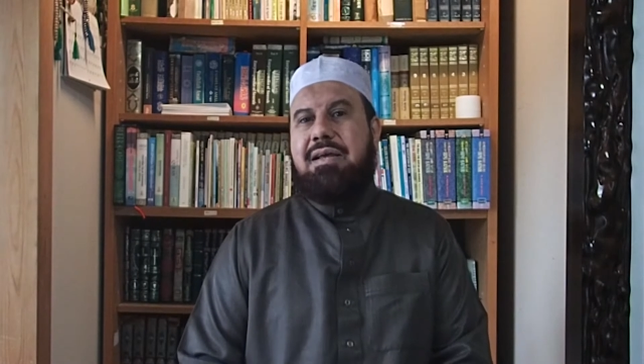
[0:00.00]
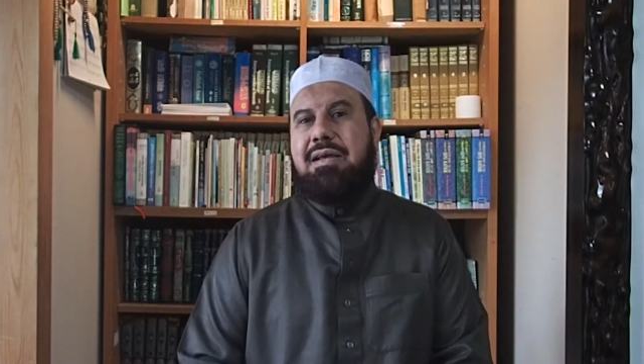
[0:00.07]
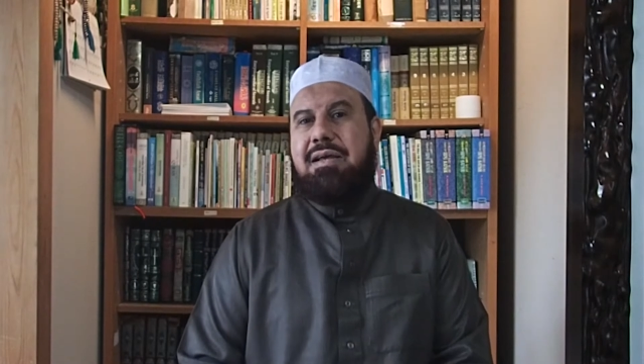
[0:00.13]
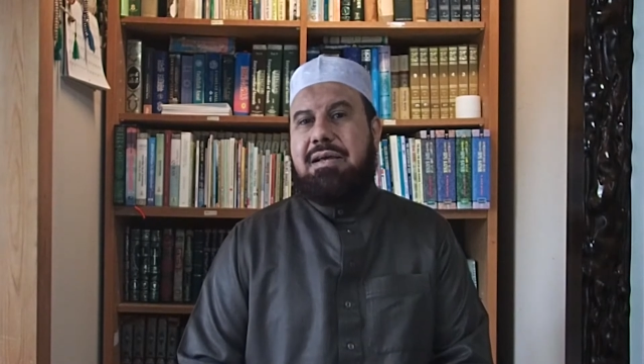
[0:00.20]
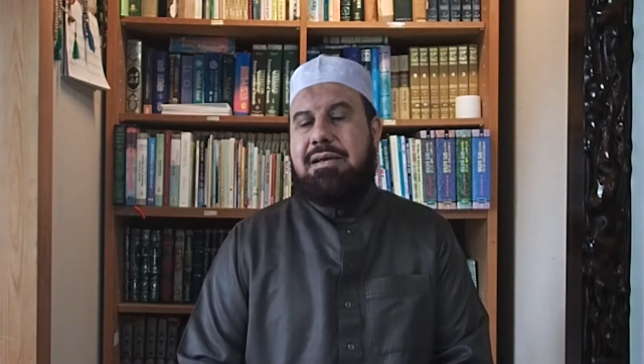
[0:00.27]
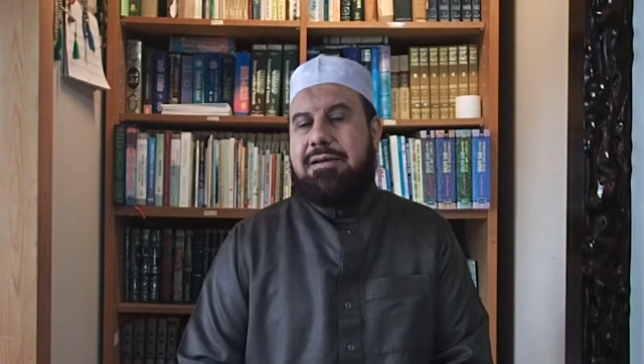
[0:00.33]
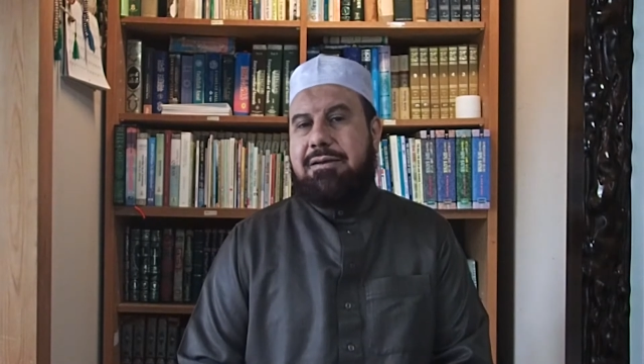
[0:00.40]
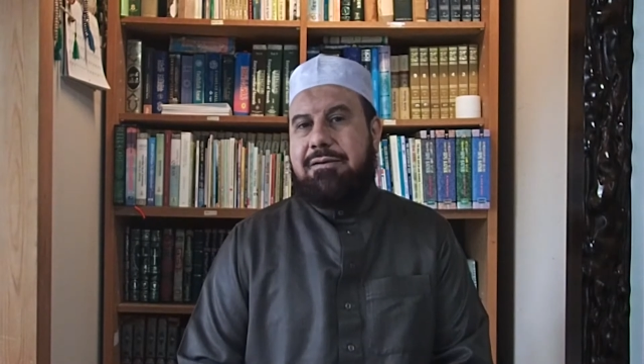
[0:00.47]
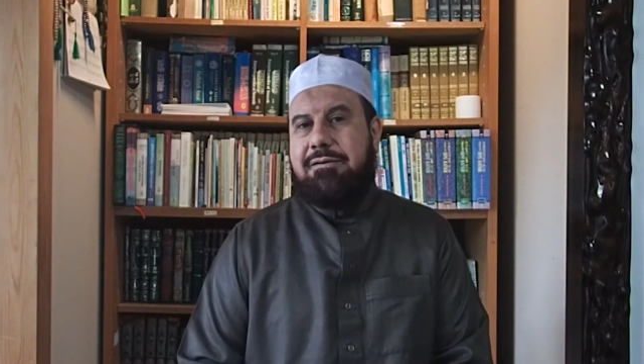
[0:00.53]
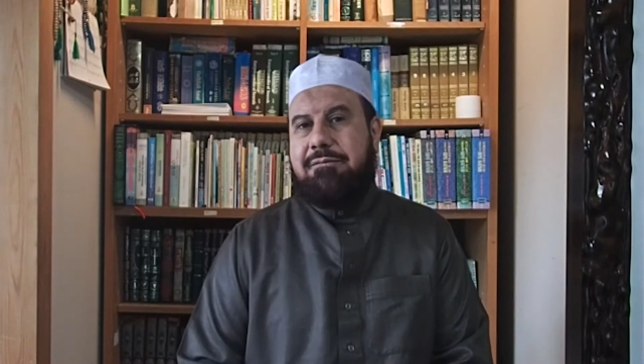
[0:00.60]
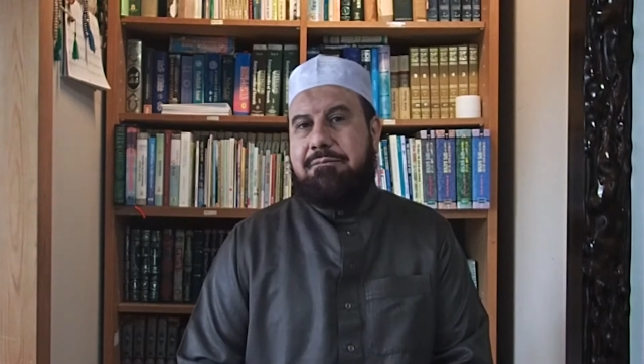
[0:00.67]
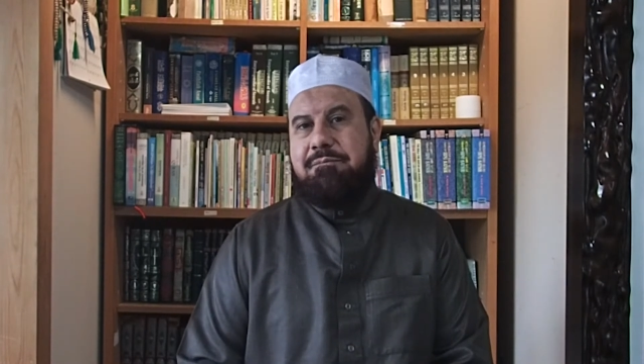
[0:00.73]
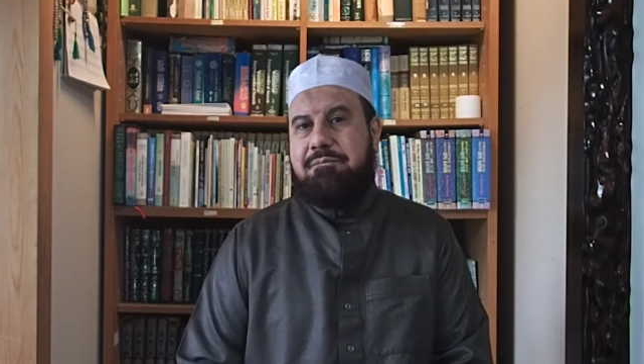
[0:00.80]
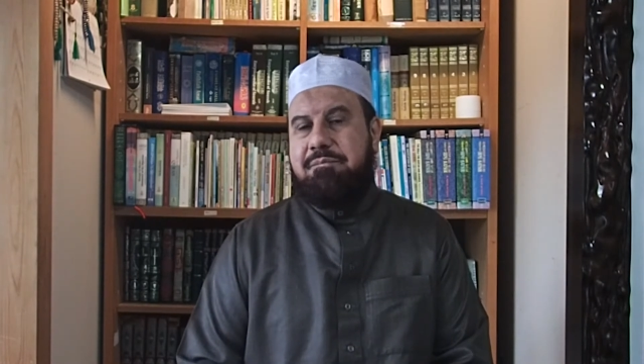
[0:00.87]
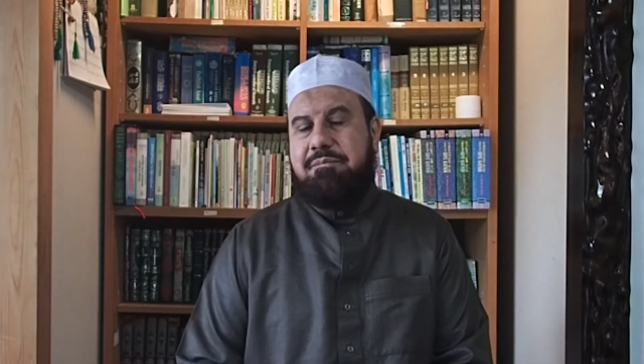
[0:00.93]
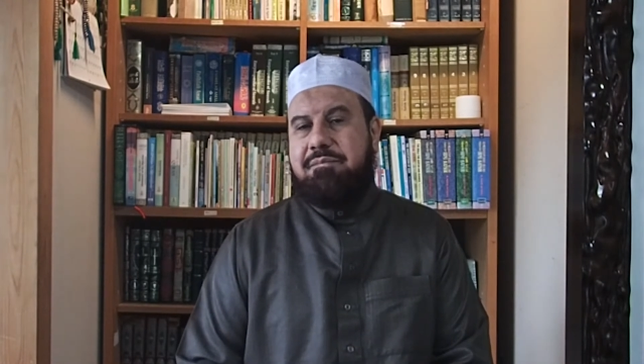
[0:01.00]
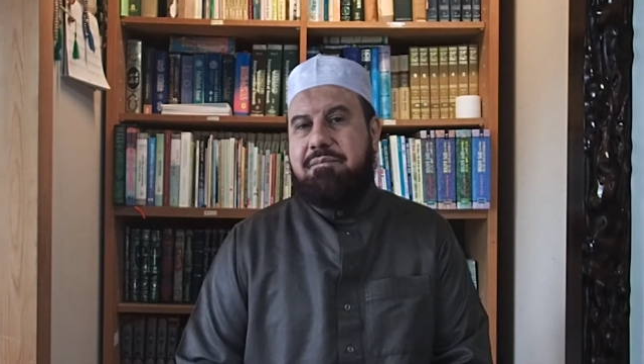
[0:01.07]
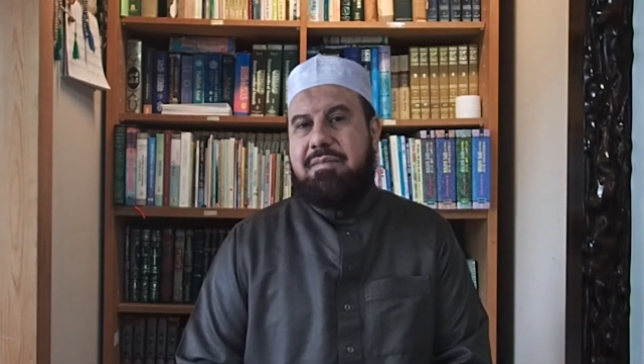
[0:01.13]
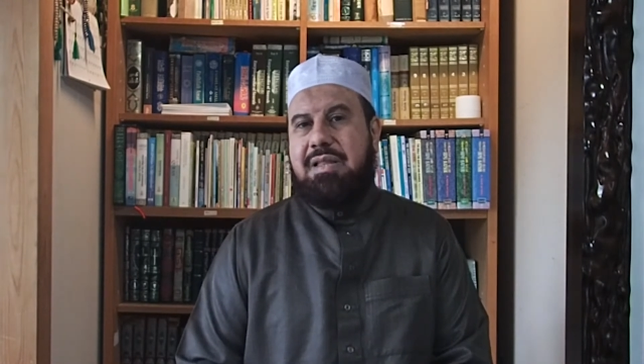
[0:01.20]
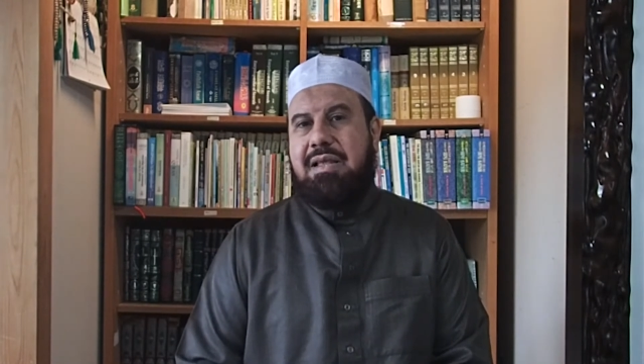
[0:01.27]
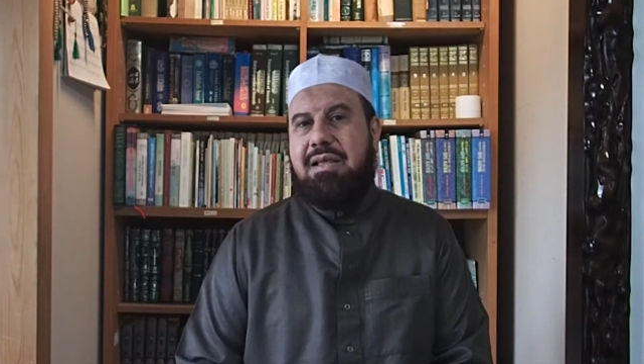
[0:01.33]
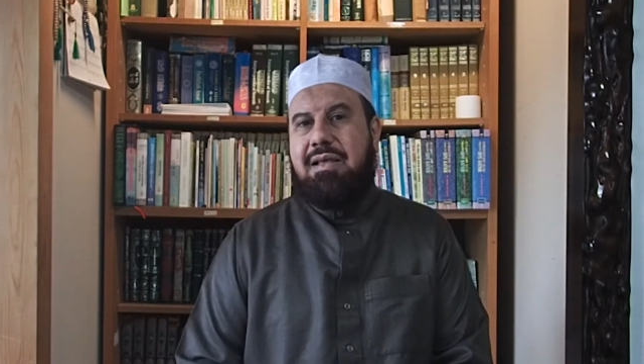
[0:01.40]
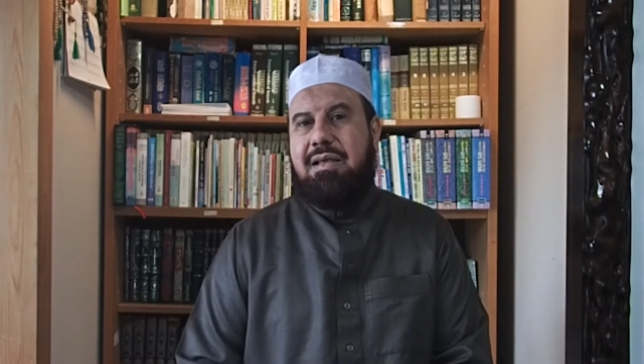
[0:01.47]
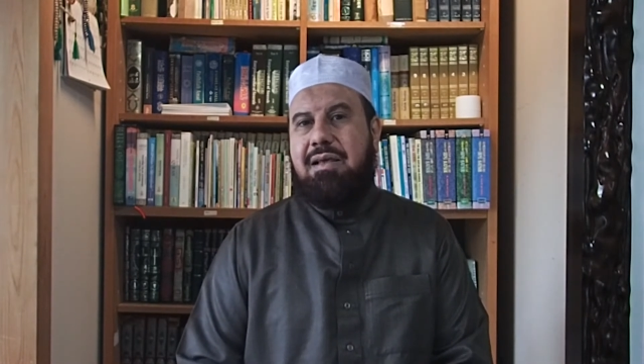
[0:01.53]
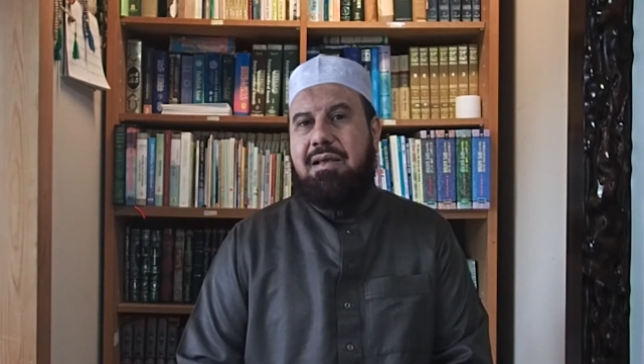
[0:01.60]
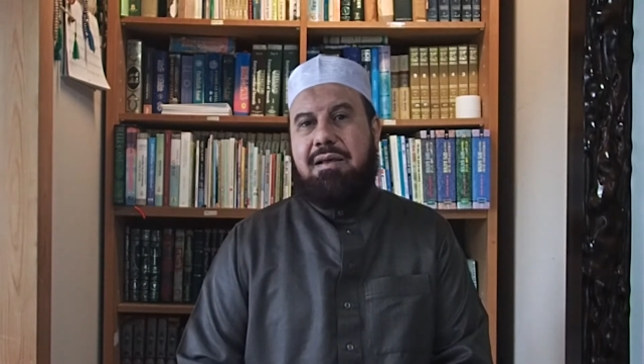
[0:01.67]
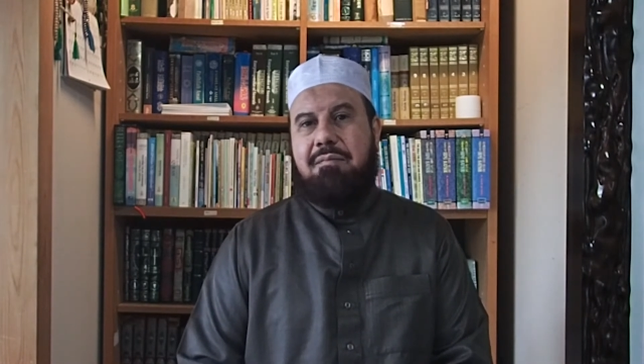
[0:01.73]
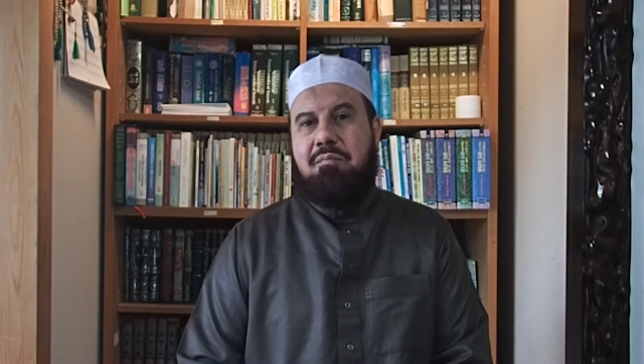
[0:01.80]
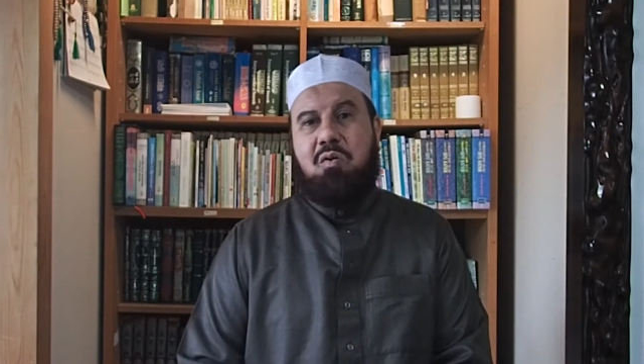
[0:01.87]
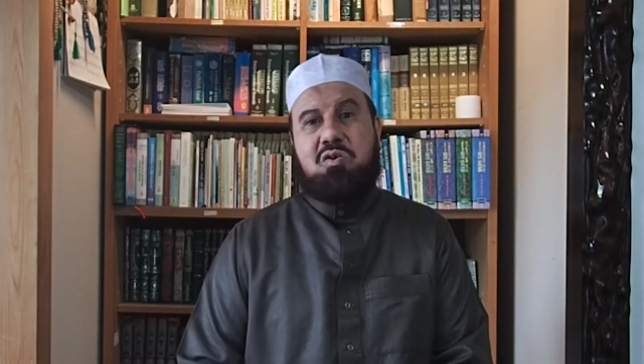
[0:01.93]
um, uh,
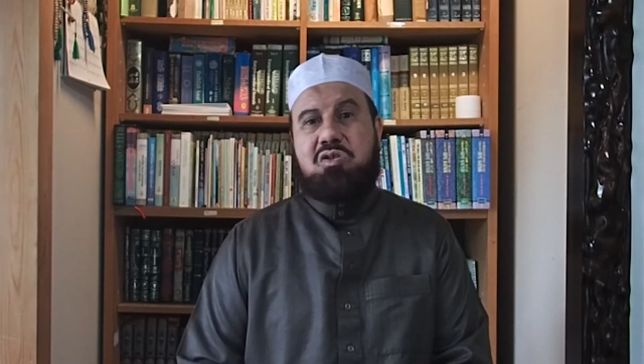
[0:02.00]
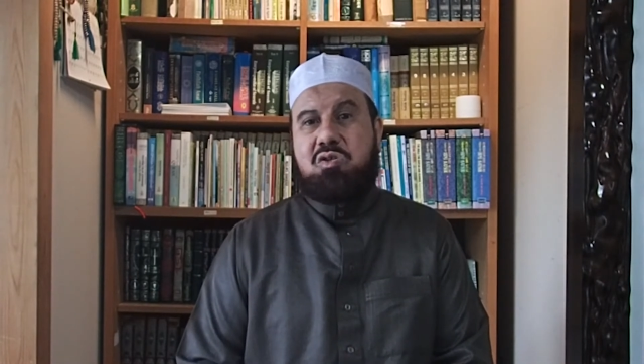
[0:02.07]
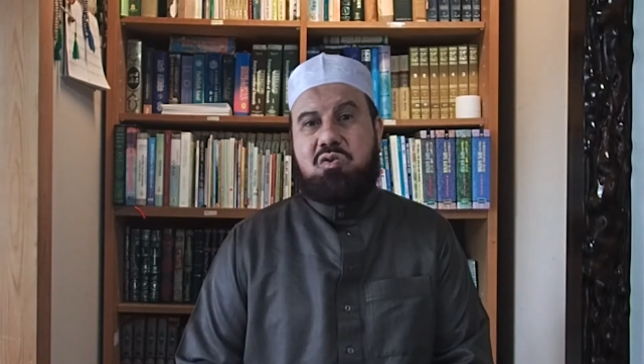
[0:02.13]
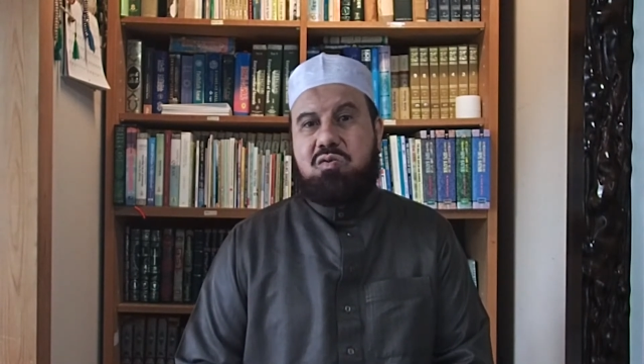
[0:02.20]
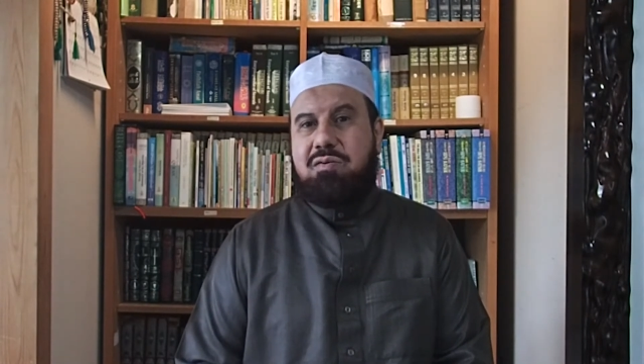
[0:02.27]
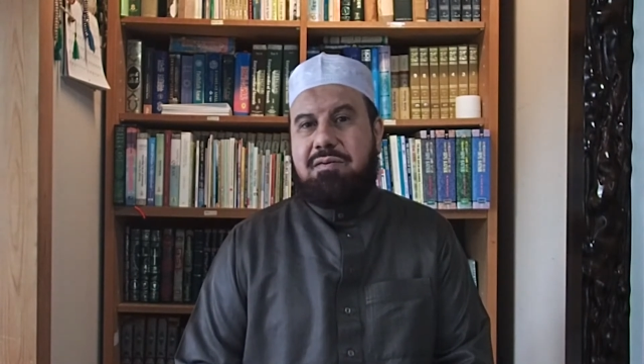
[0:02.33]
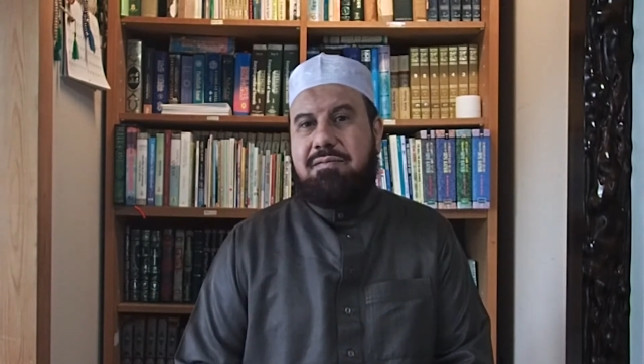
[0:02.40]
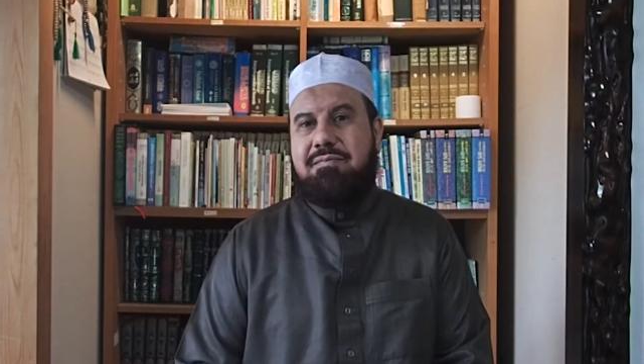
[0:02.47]
most,